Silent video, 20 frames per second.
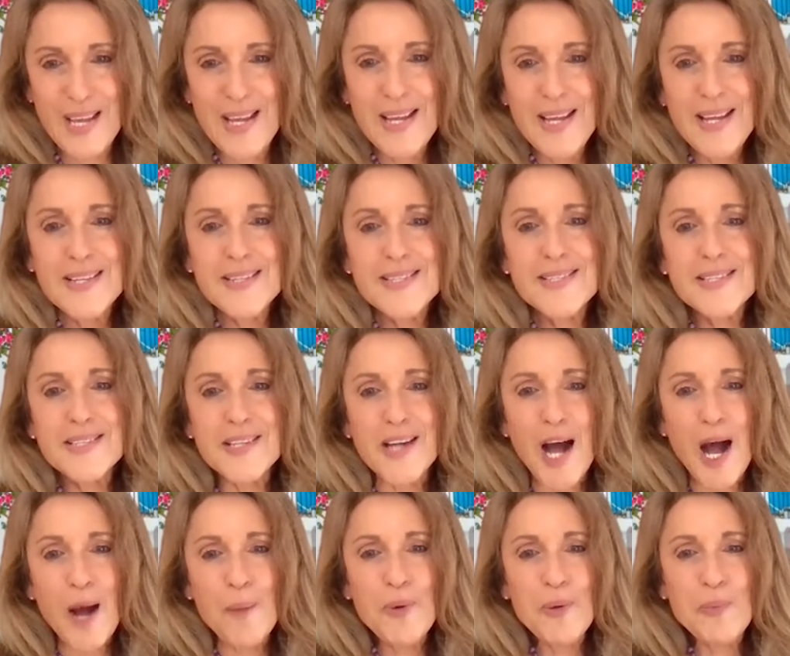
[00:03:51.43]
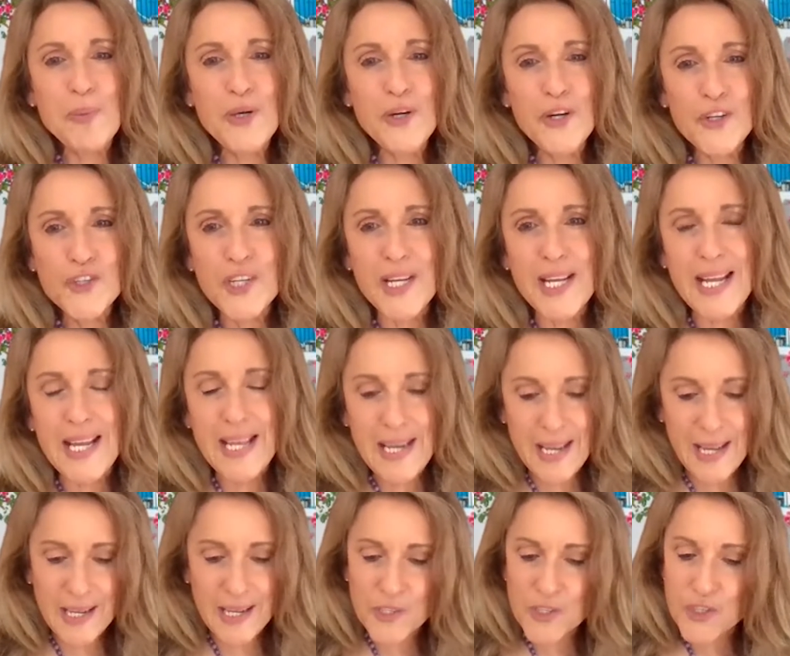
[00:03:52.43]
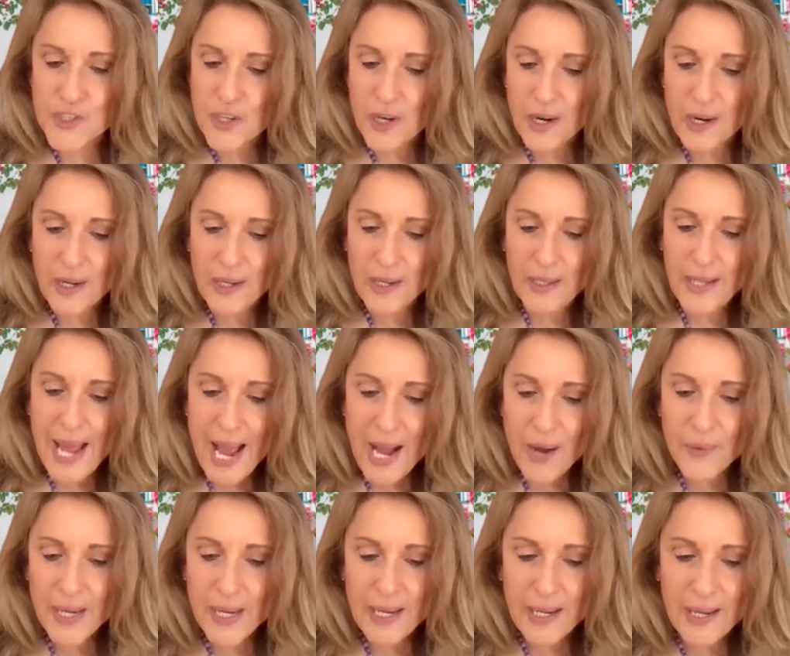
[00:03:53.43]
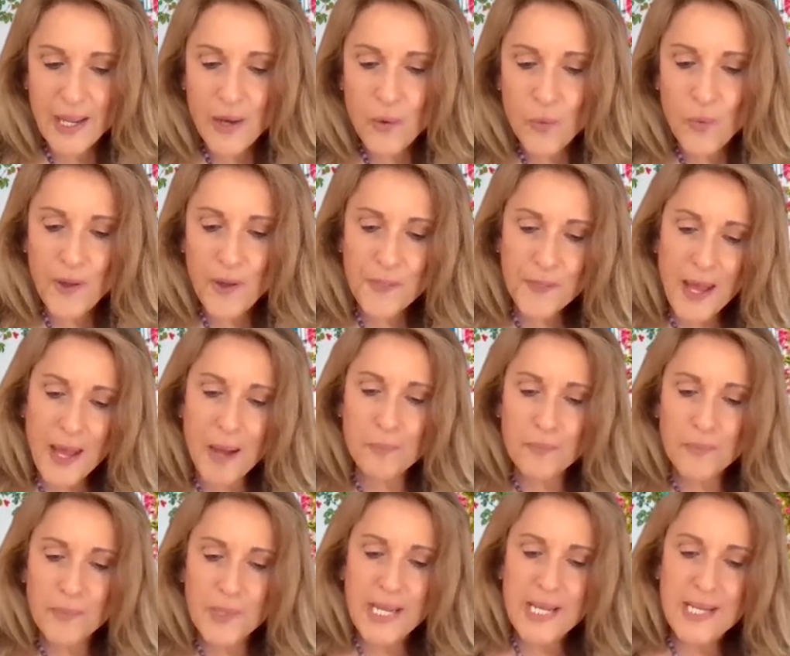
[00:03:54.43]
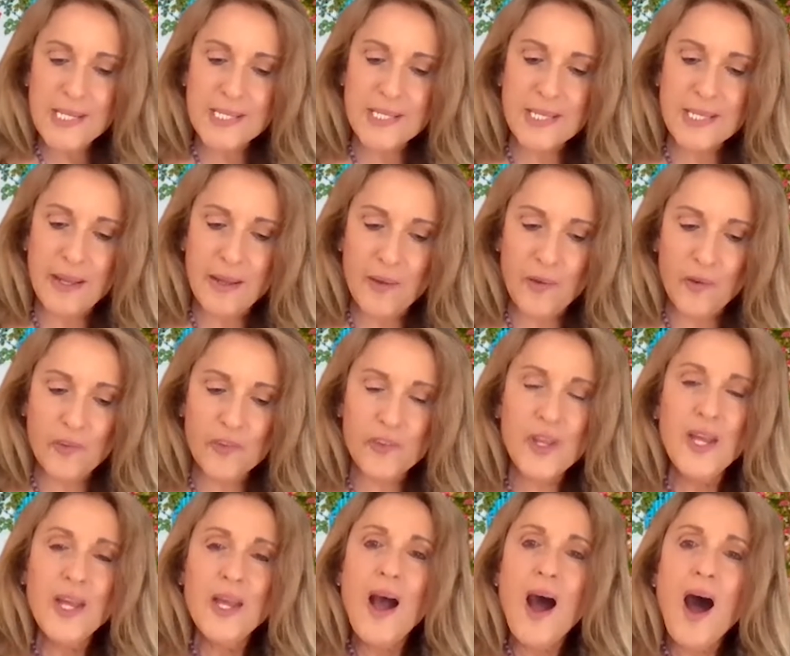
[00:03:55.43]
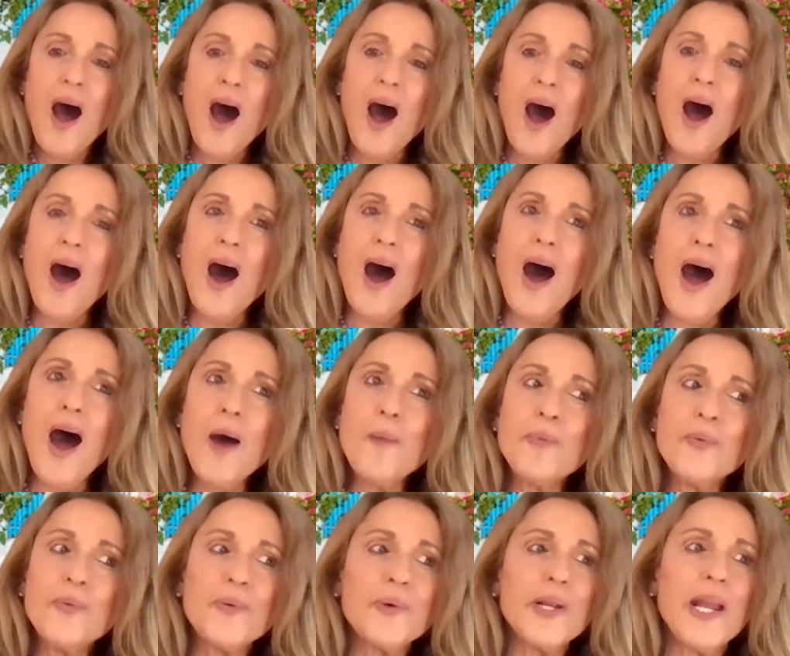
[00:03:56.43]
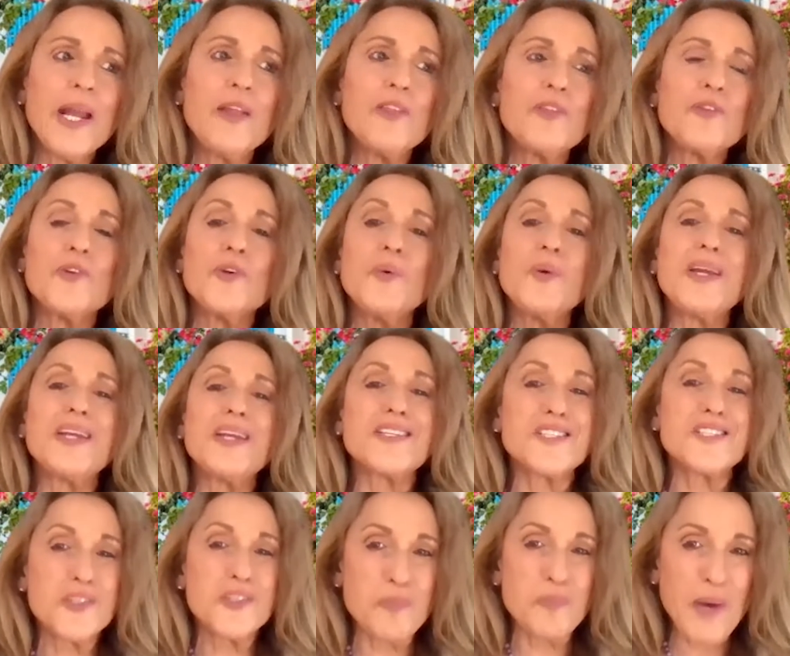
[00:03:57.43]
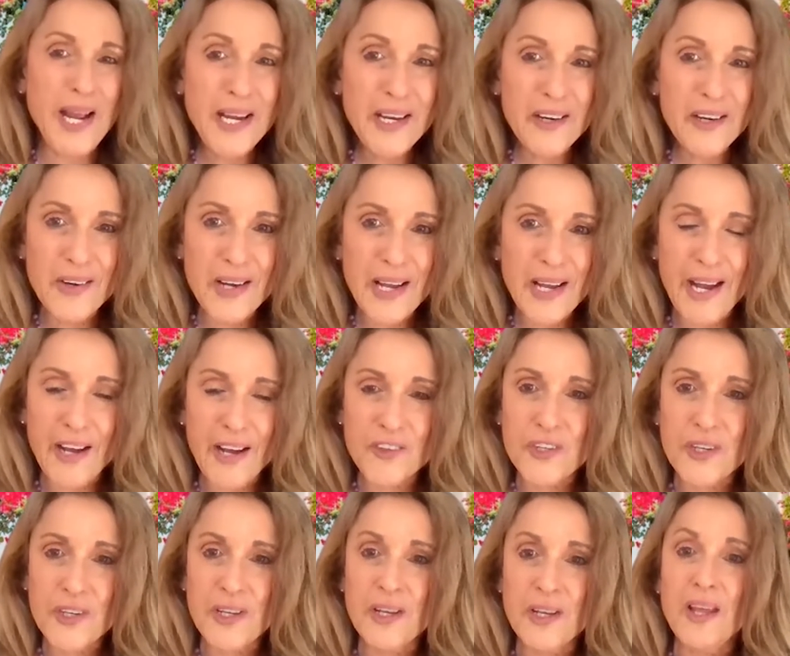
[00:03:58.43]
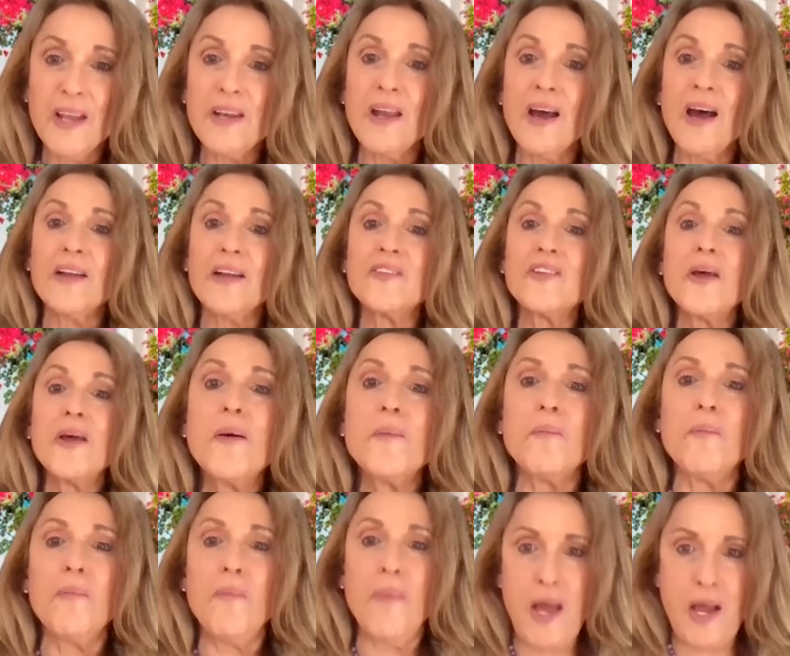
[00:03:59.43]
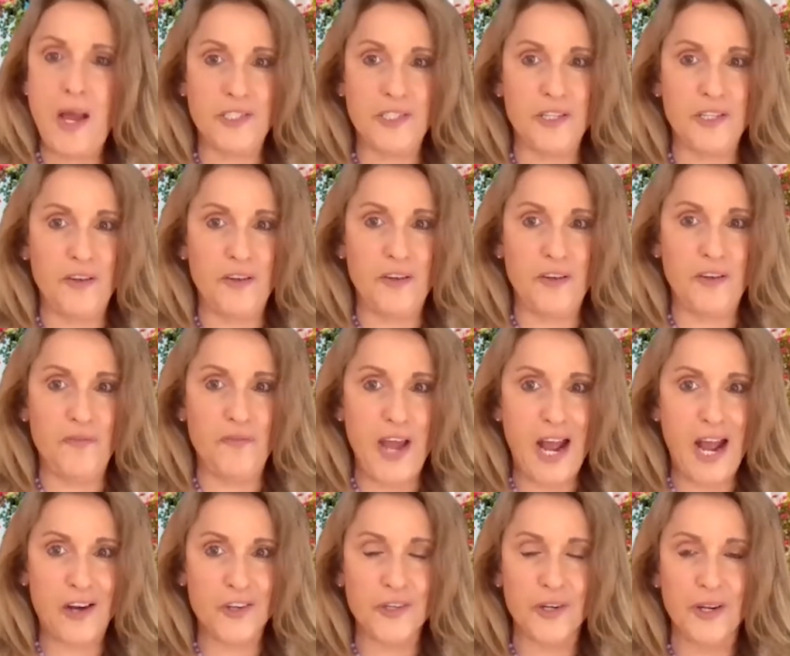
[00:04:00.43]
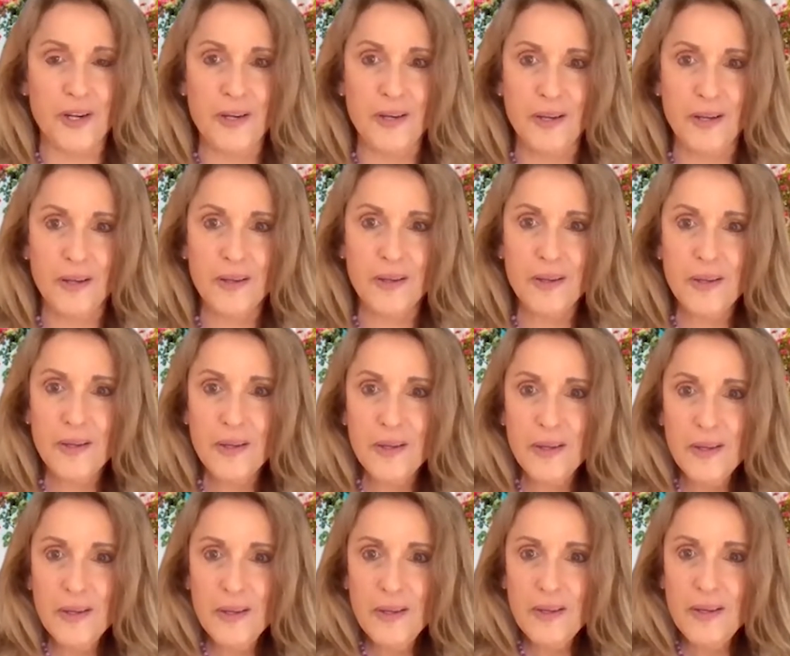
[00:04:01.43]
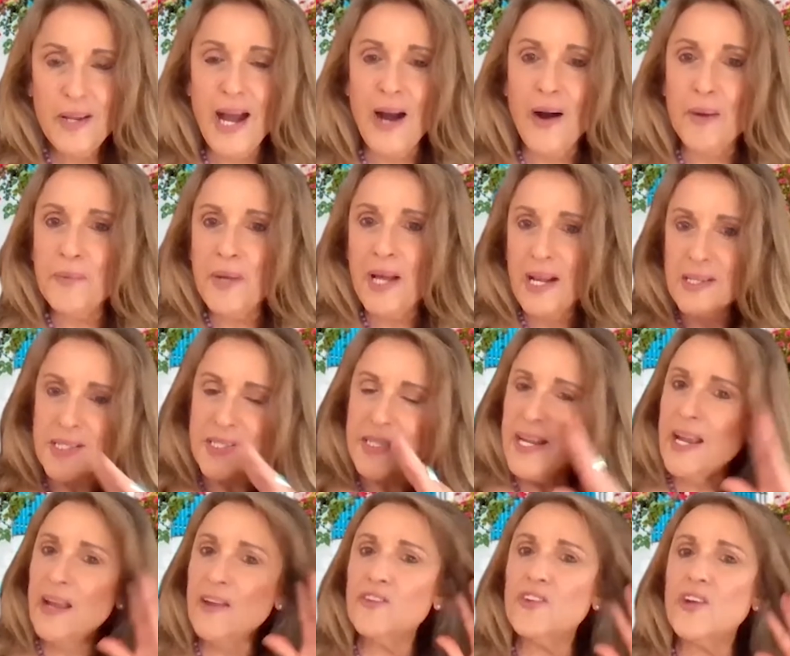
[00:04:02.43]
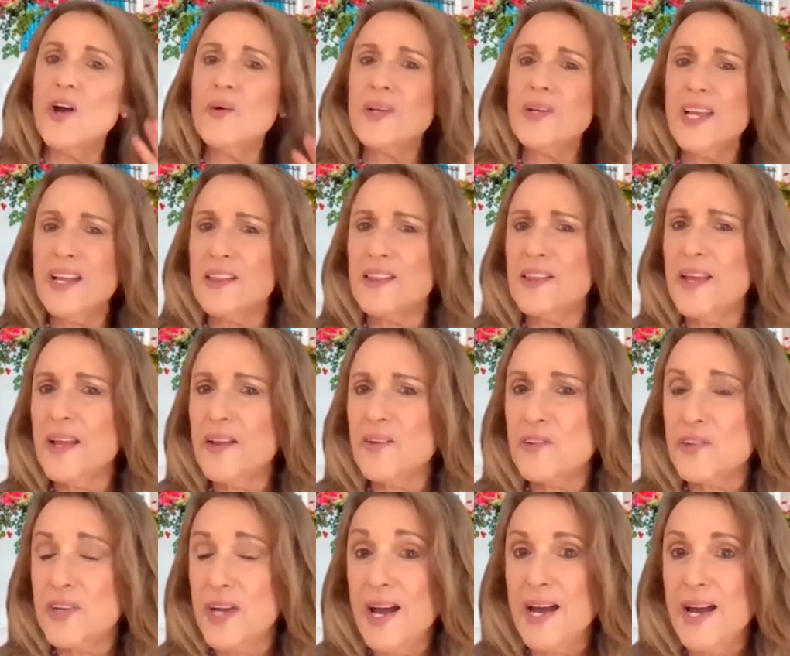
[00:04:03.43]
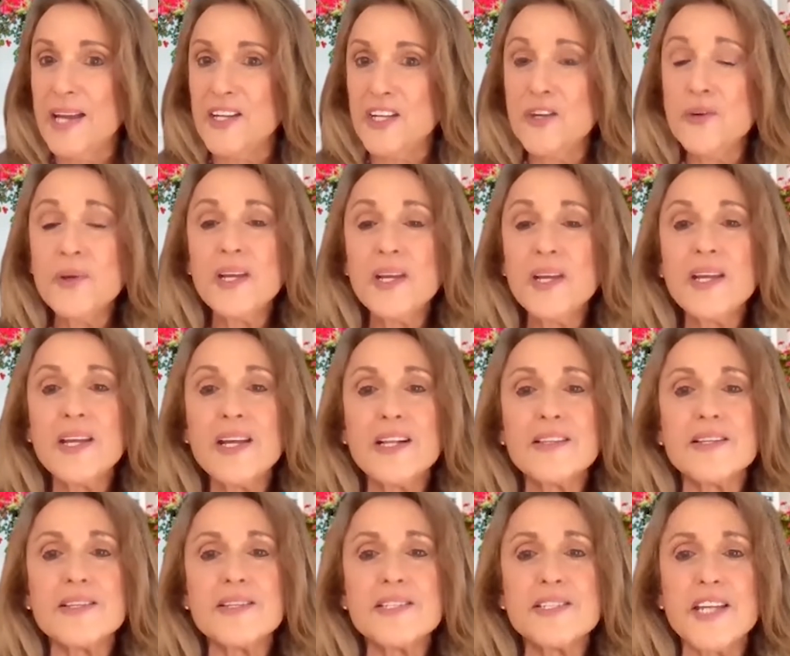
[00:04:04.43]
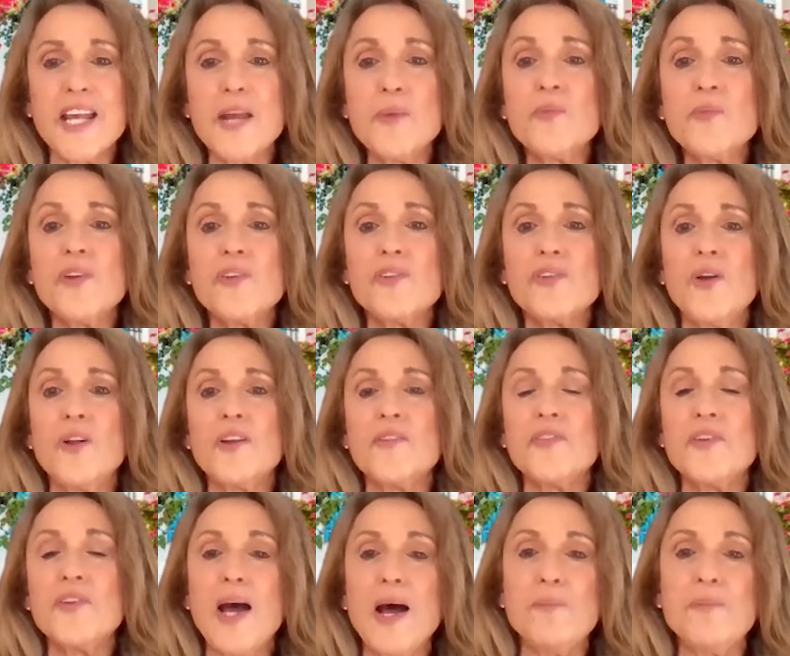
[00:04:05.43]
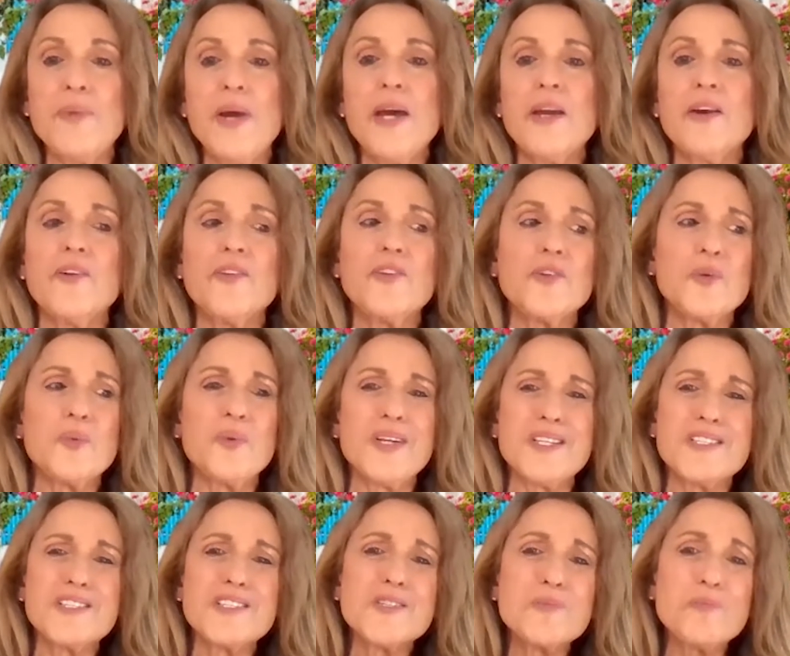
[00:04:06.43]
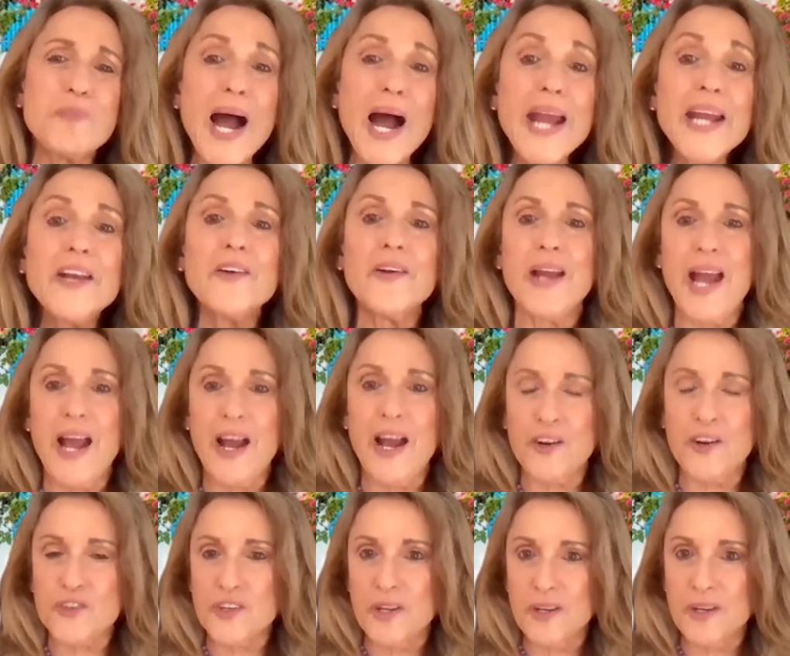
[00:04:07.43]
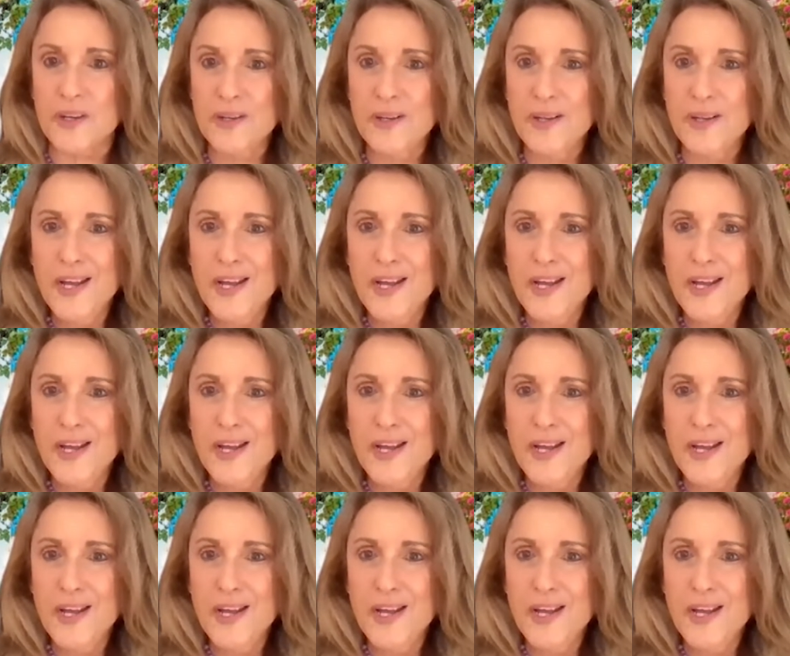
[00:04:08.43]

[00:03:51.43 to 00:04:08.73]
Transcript: Stop pushing and start allowing. And what that means is operate through inspired action, not massive action. Now, I'm not saying don't get things done. You can get the same result, if not better, through inspired action,